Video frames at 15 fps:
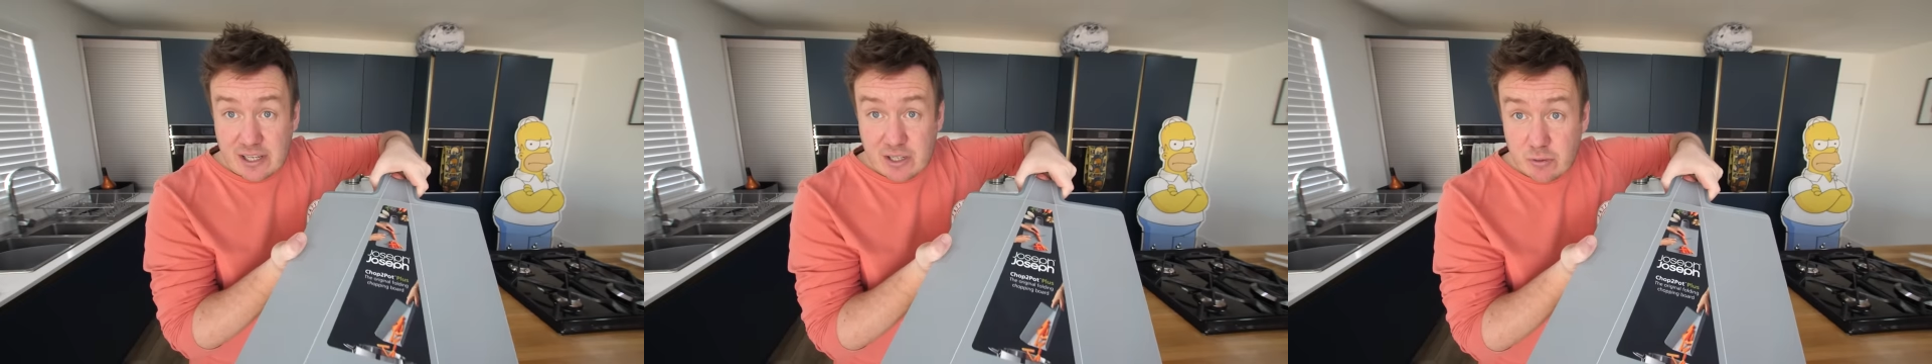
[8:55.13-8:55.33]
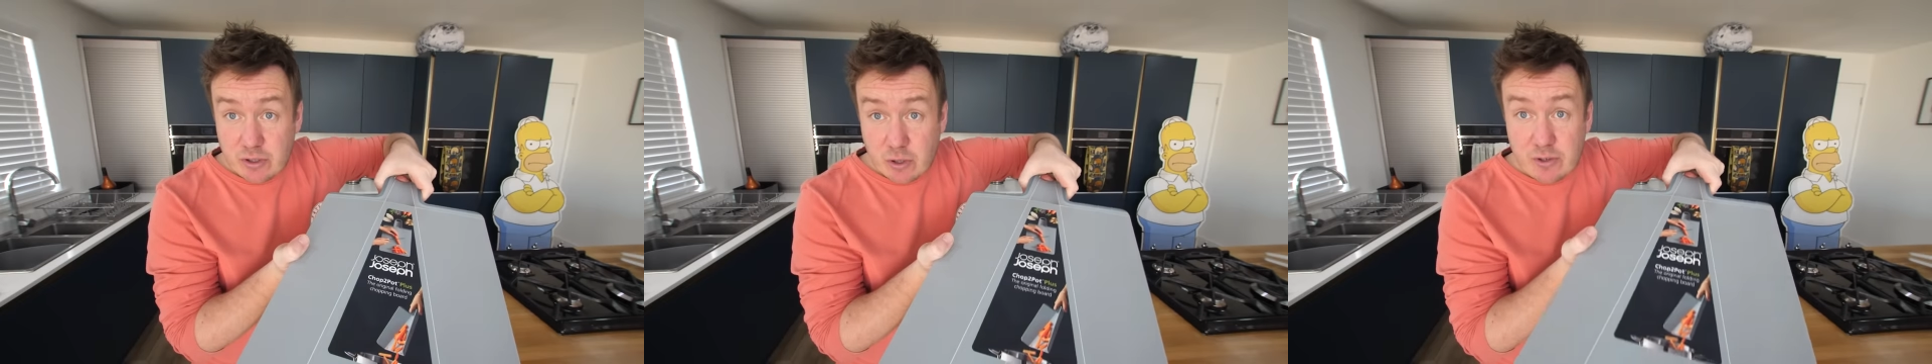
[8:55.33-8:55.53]

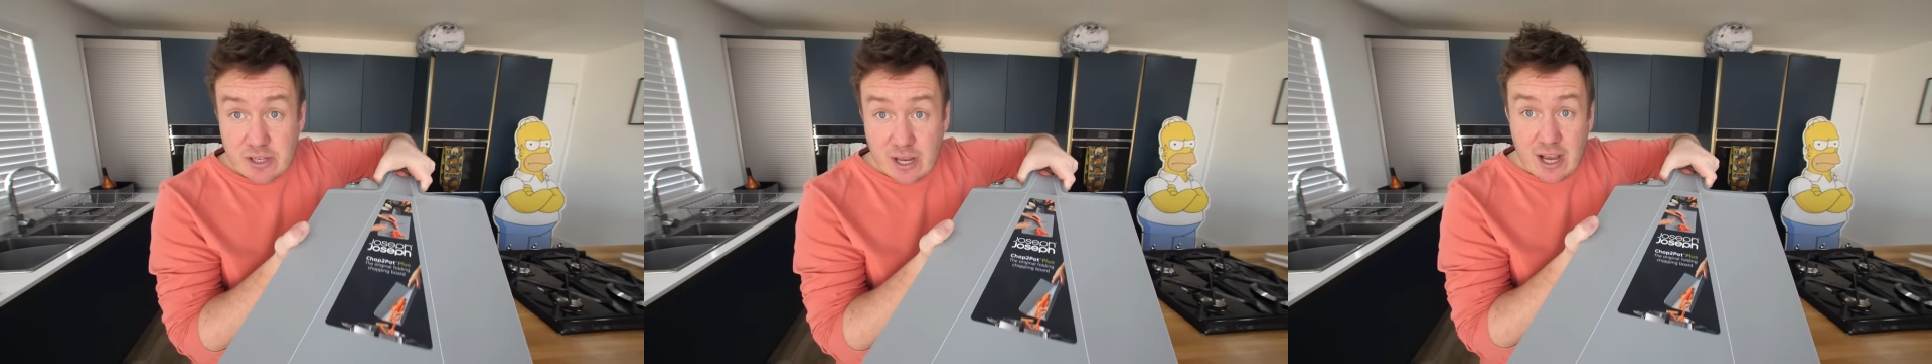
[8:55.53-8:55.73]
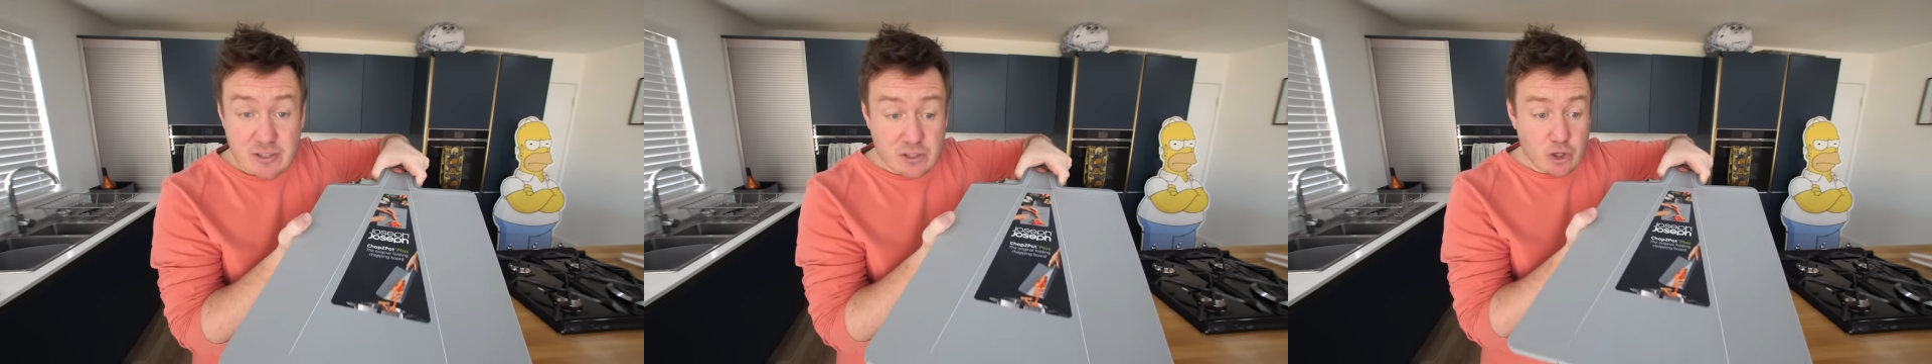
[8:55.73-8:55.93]
you'll use
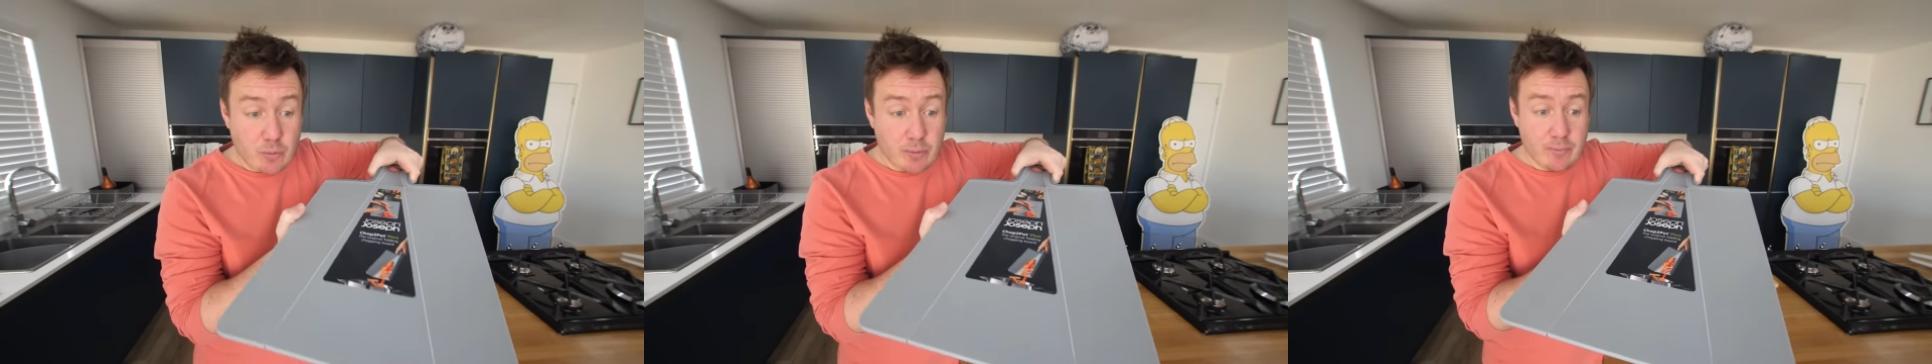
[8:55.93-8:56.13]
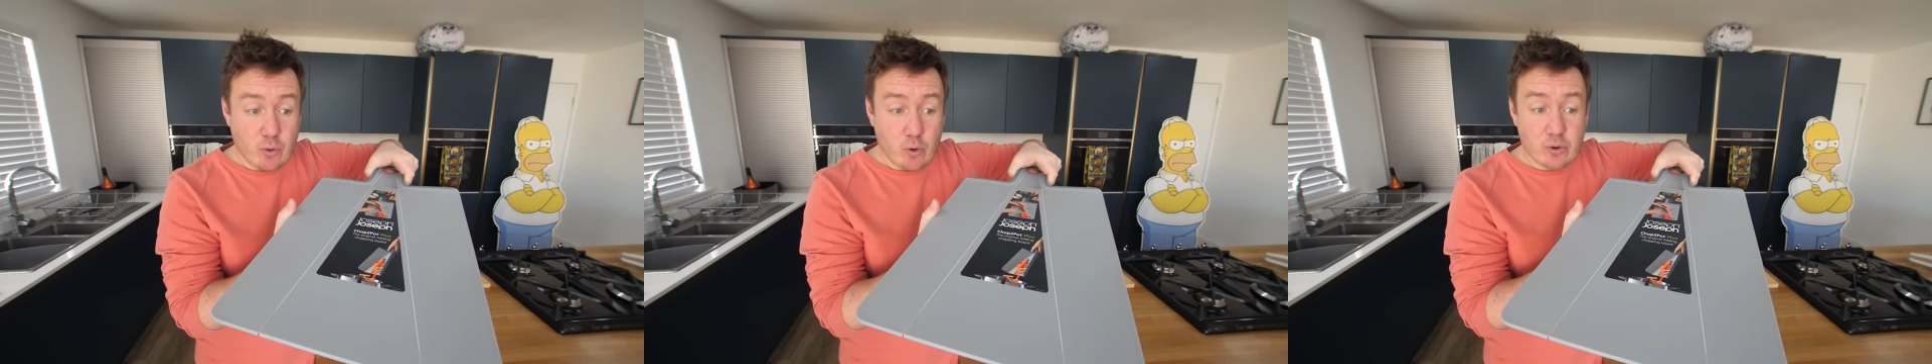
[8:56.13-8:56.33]
it as a
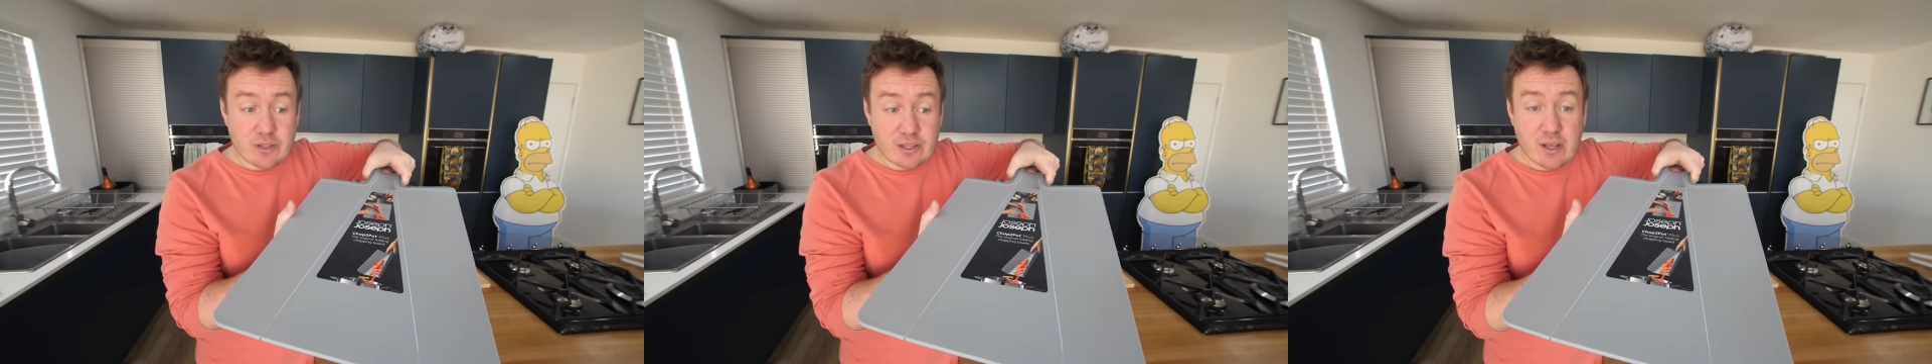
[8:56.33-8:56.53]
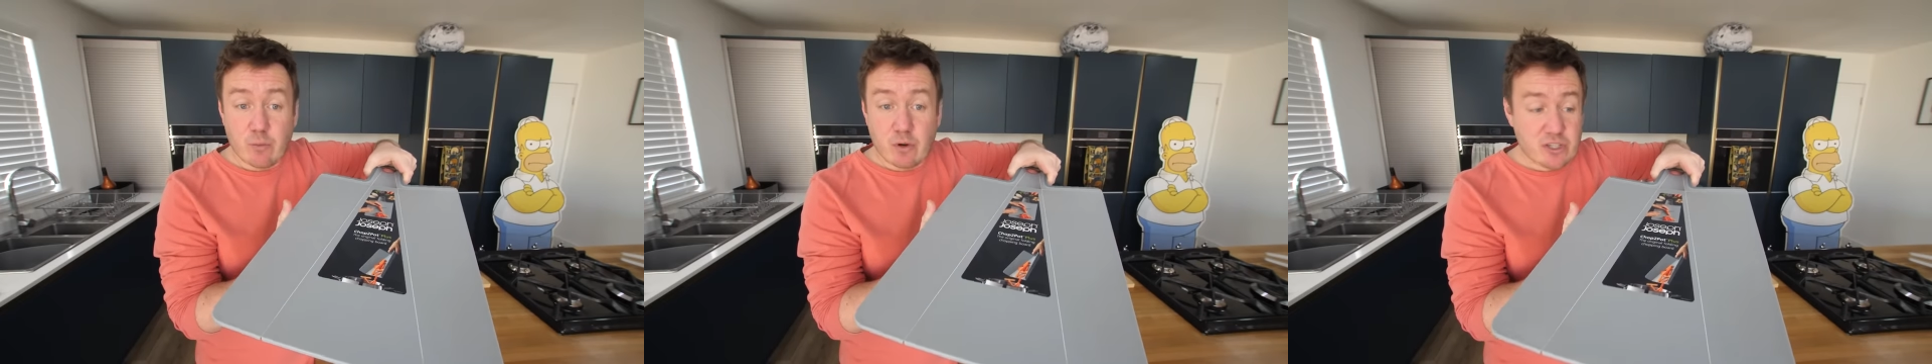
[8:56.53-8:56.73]
chopping board,
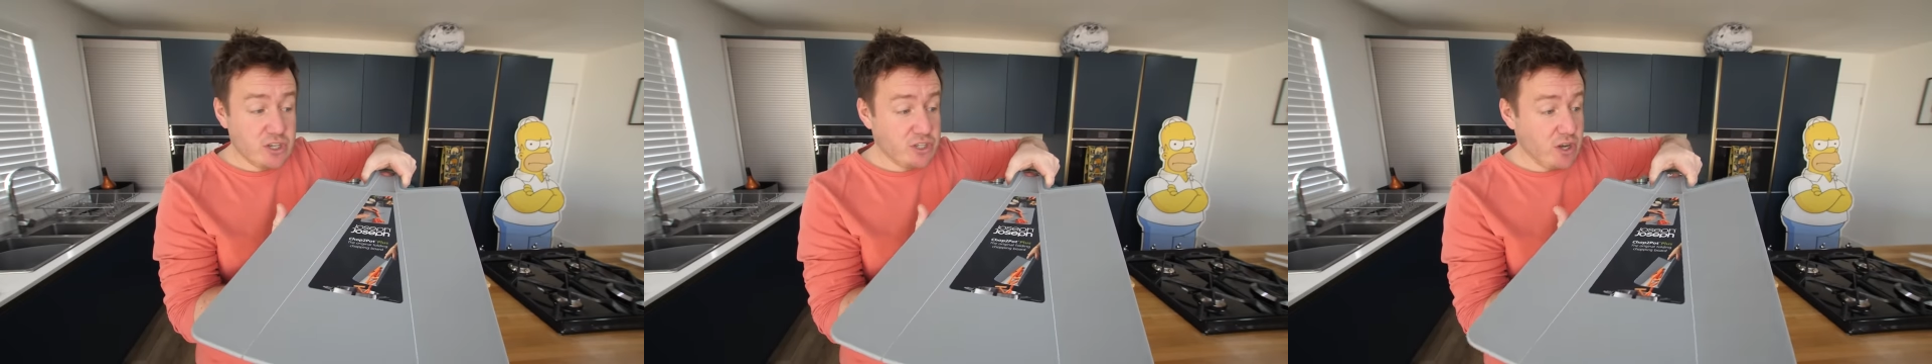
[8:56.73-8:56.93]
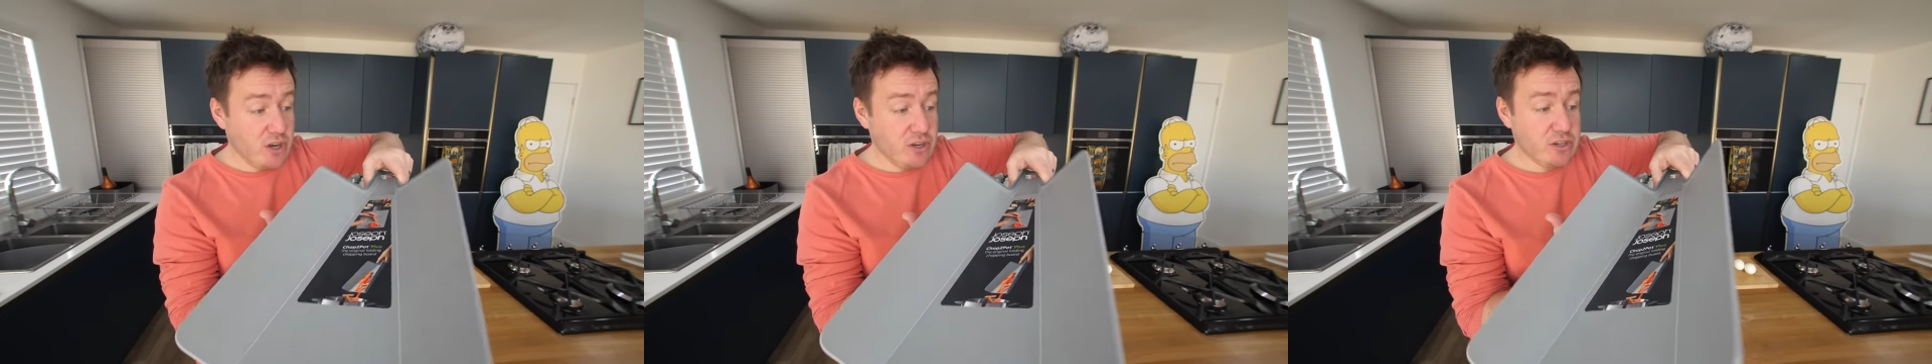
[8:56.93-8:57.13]
and then once
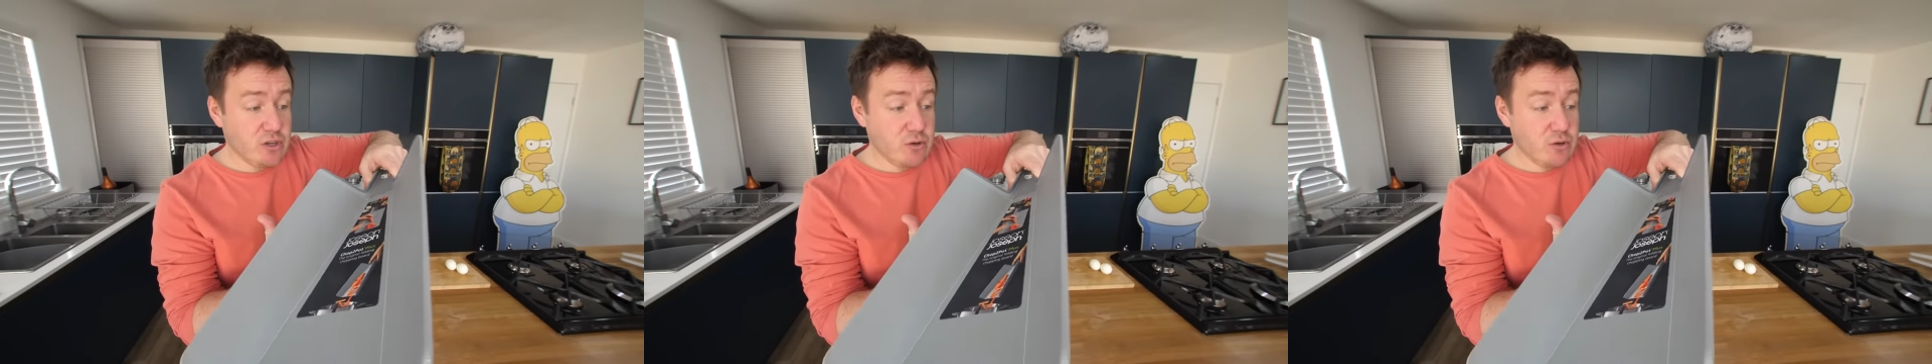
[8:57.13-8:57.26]
you're done,